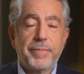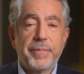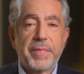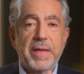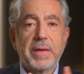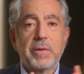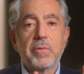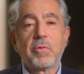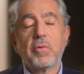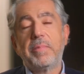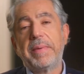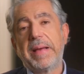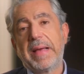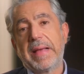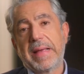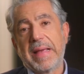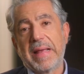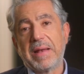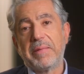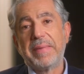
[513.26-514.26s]
and go
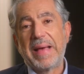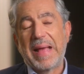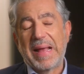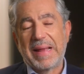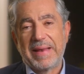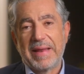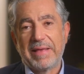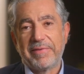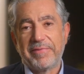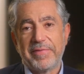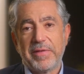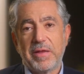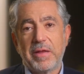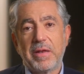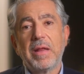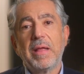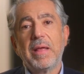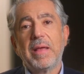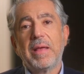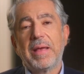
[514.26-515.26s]
back and backtest it
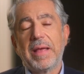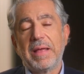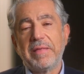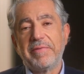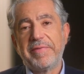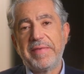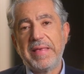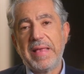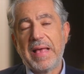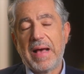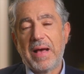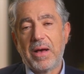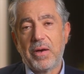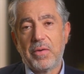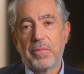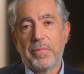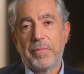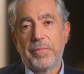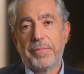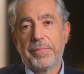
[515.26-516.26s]
and see
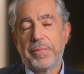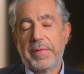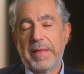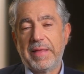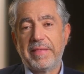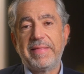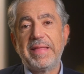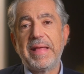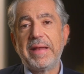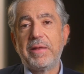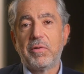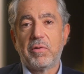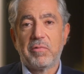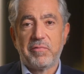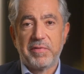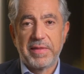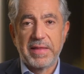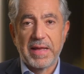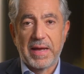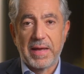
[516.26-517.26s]
how it did
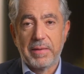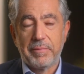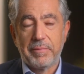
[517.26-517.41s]
over time.